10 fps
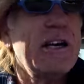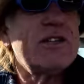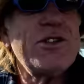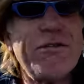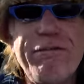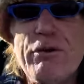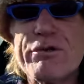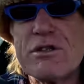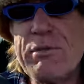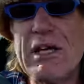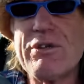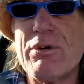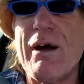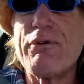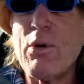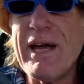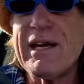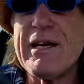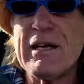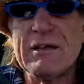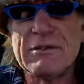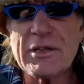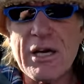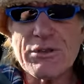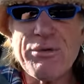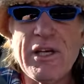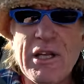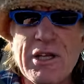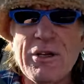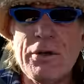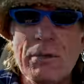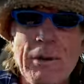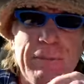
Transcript: It's not forcing me to drive quicker. That's really cool.